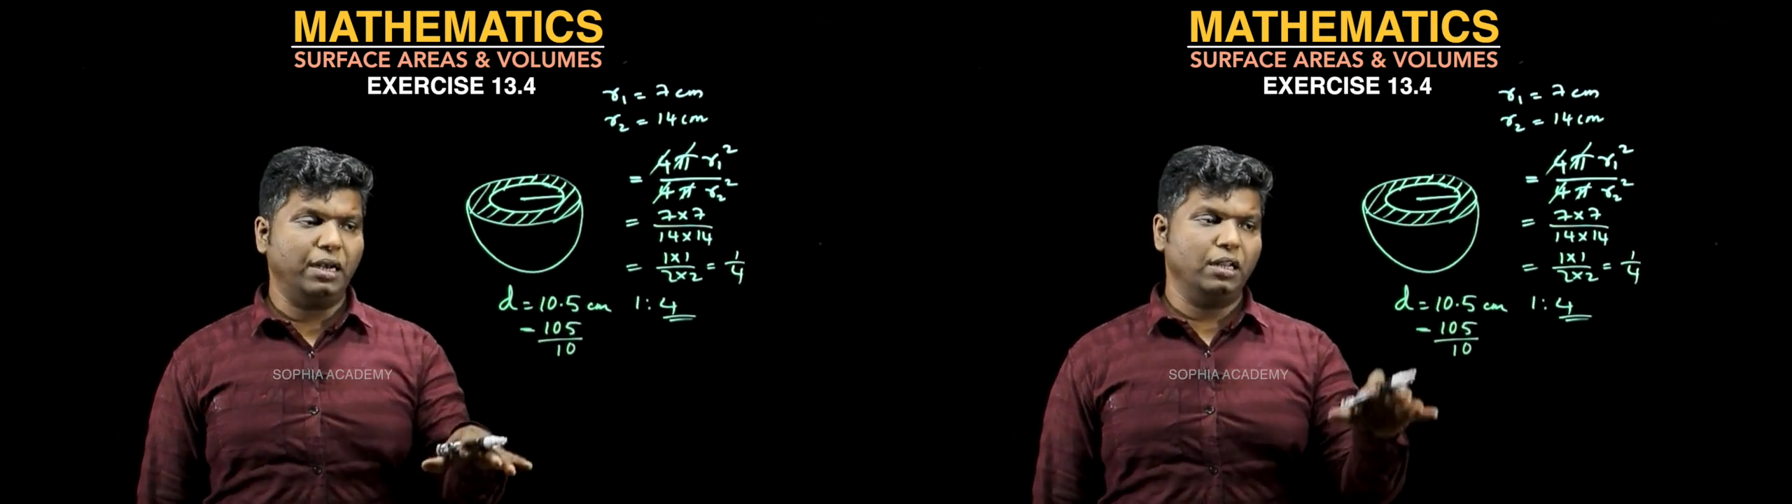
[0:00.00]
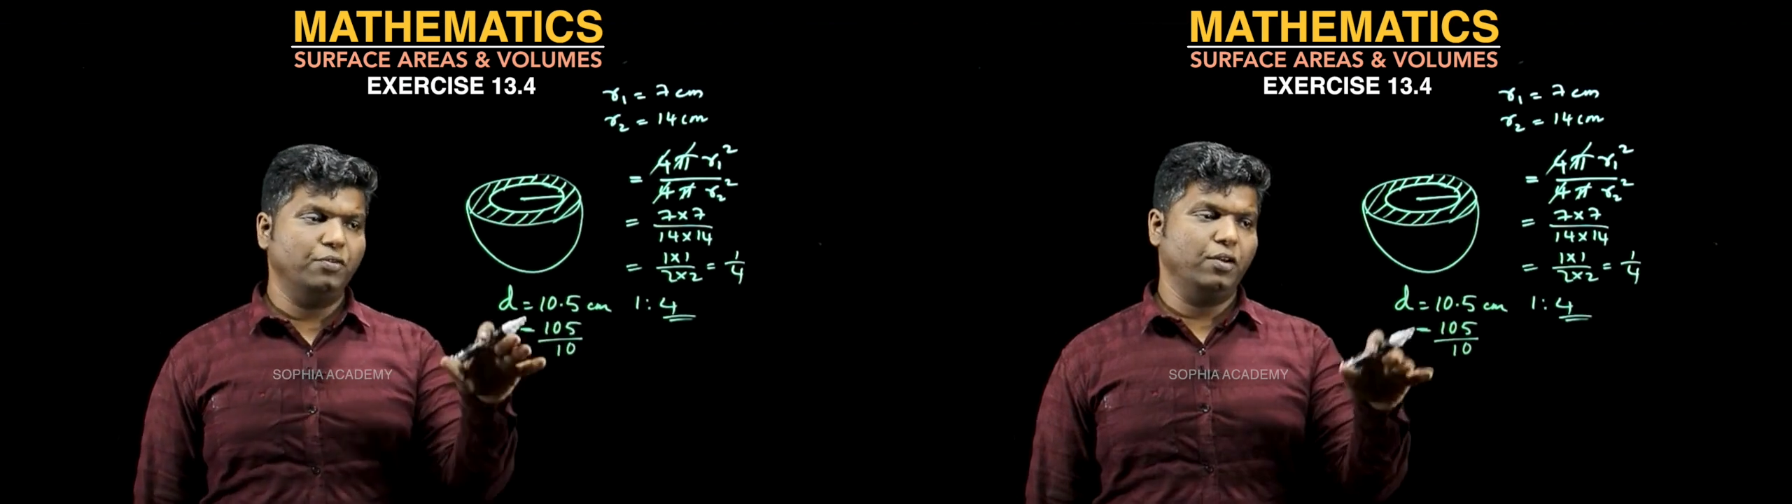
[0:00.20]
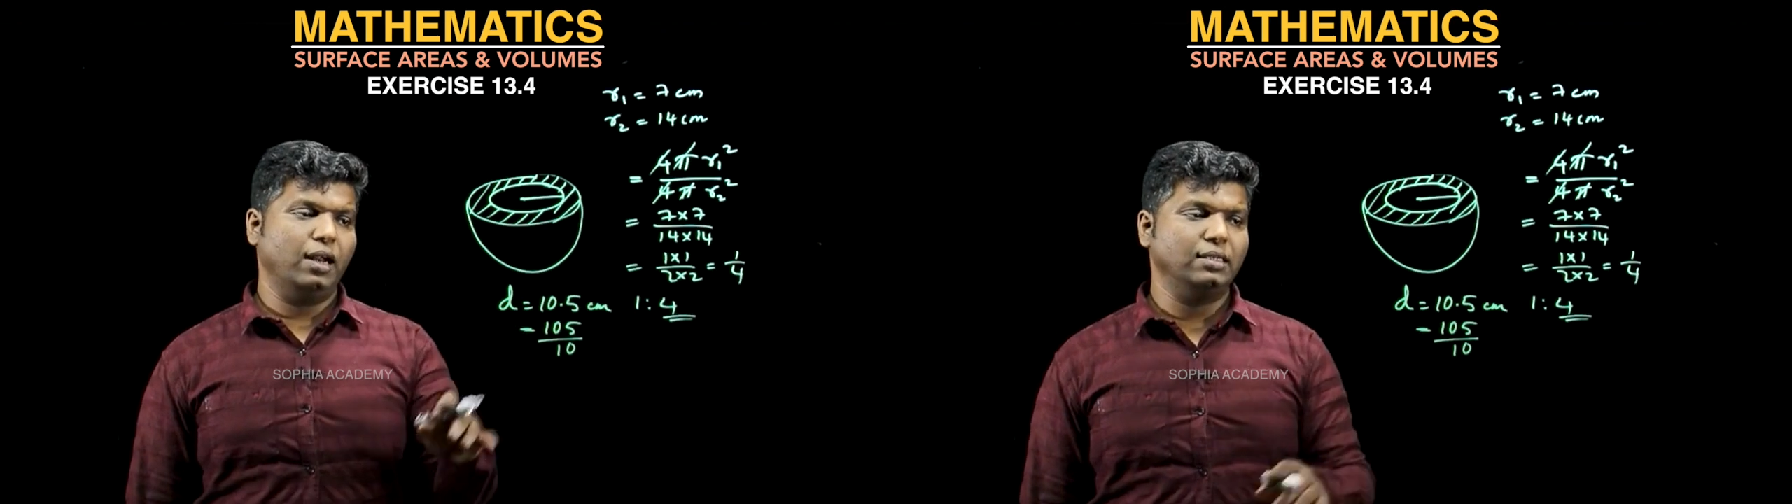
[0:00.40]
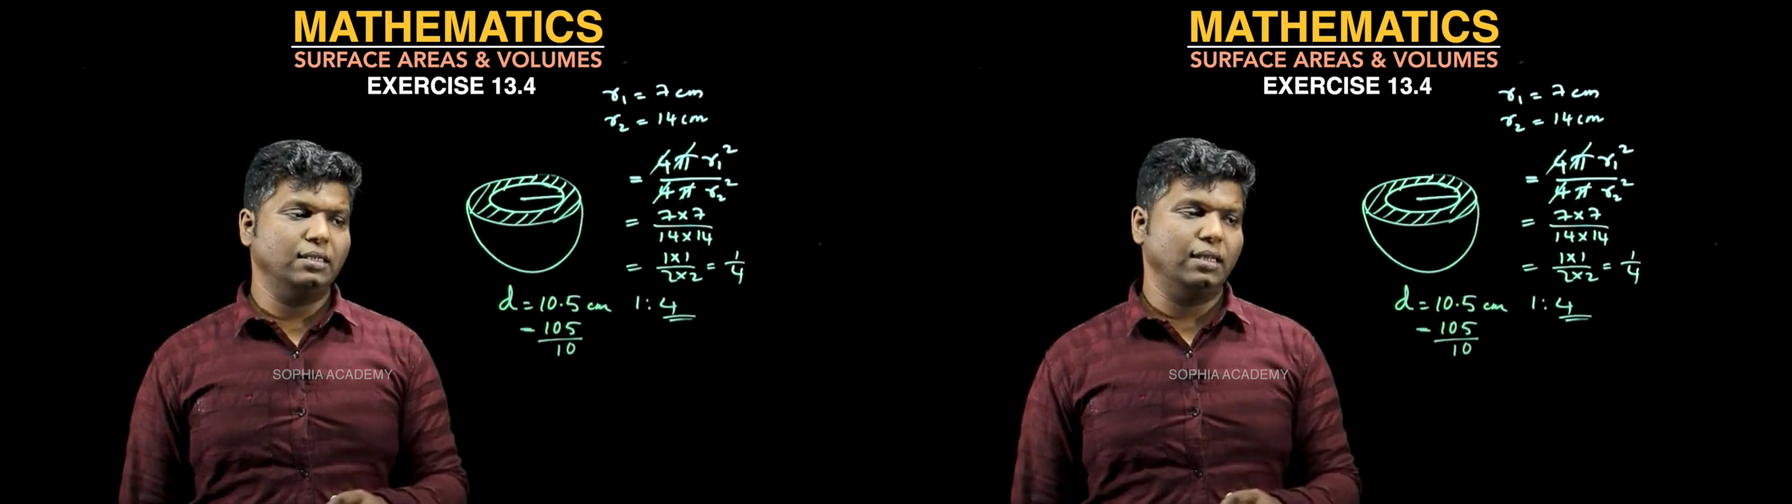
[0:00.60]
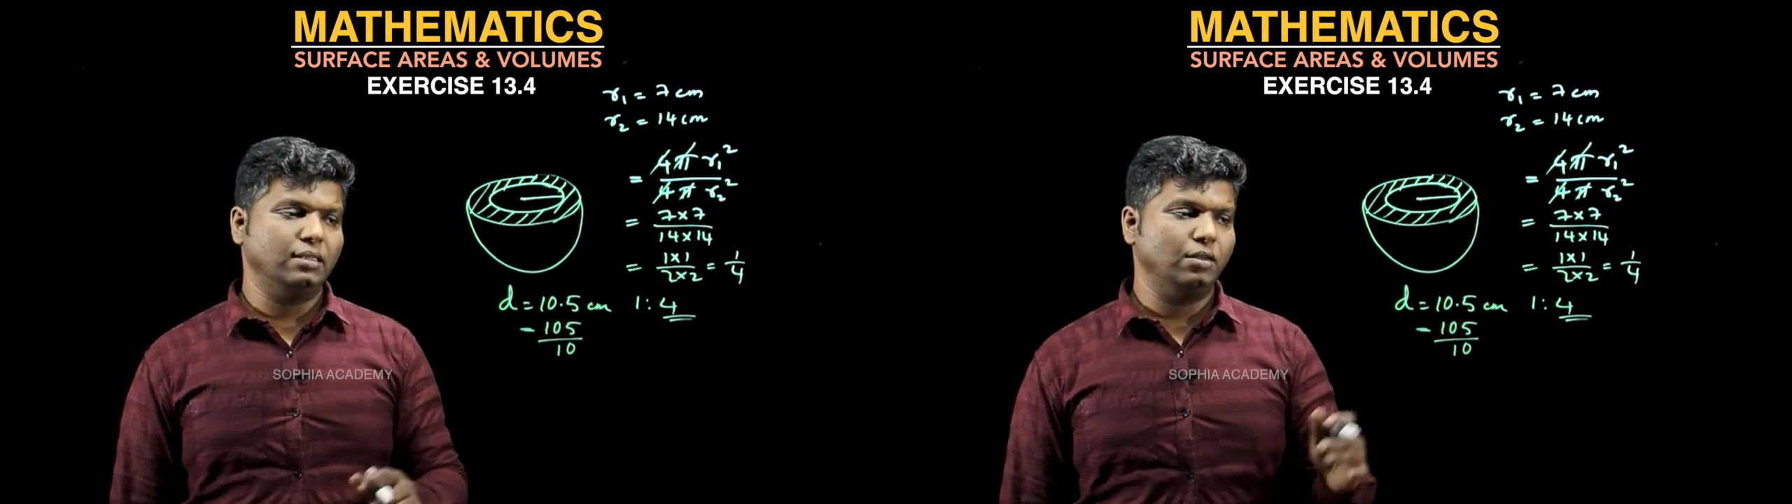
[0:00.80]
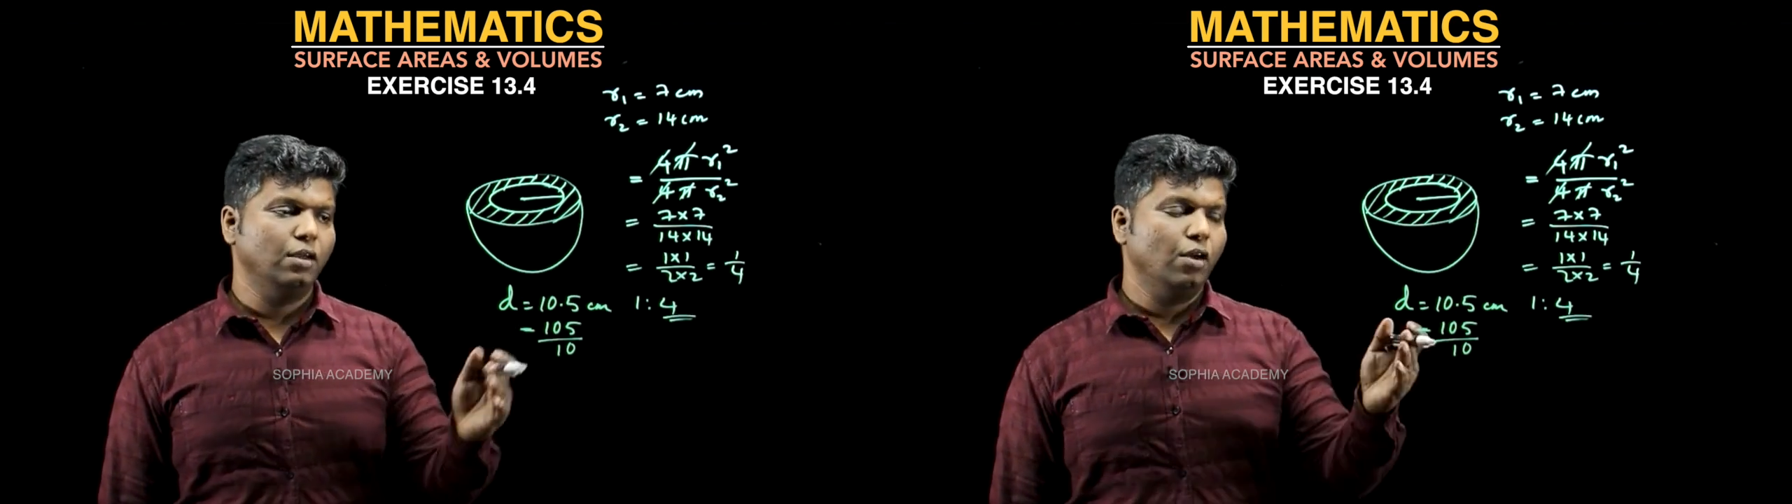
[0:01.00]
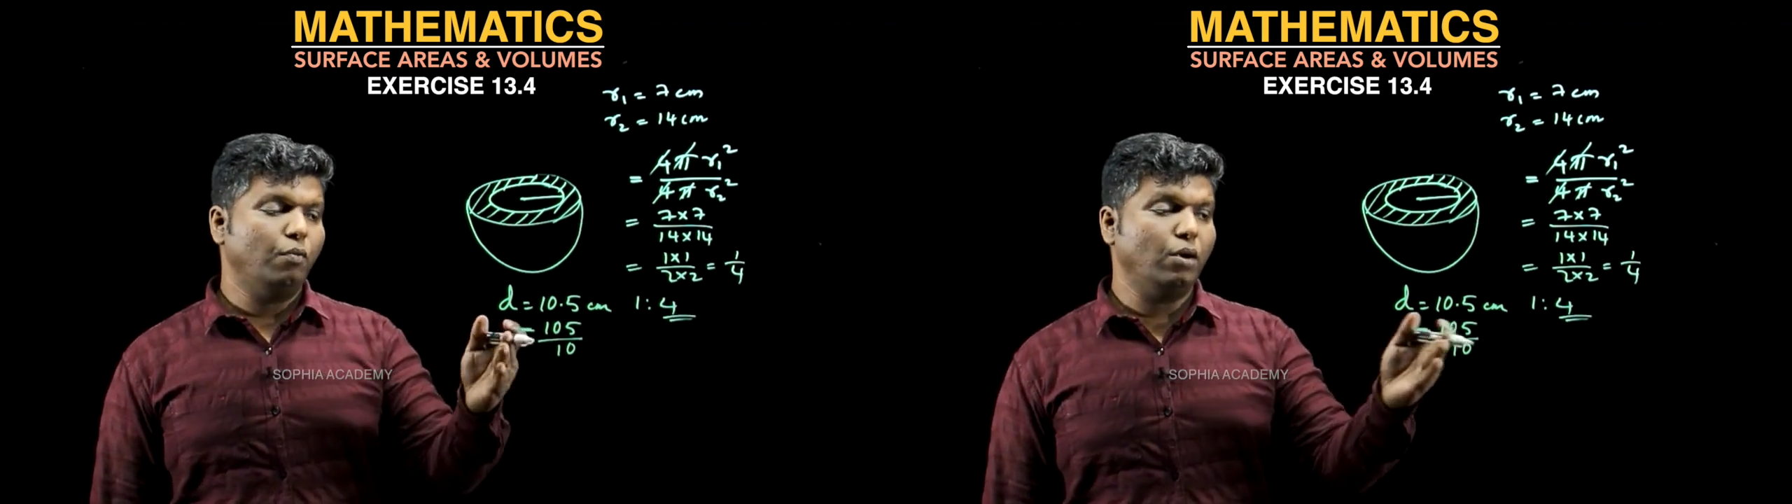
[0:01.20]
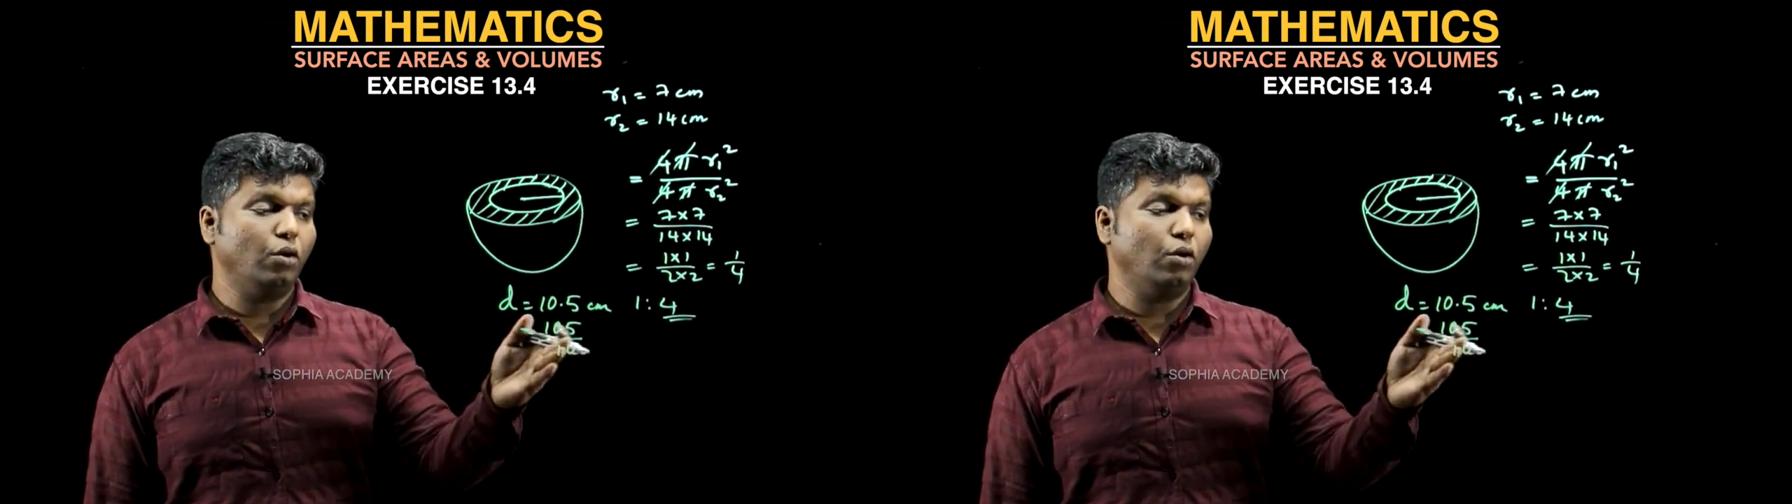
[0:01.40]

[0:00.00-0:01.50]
better if you are writing like that.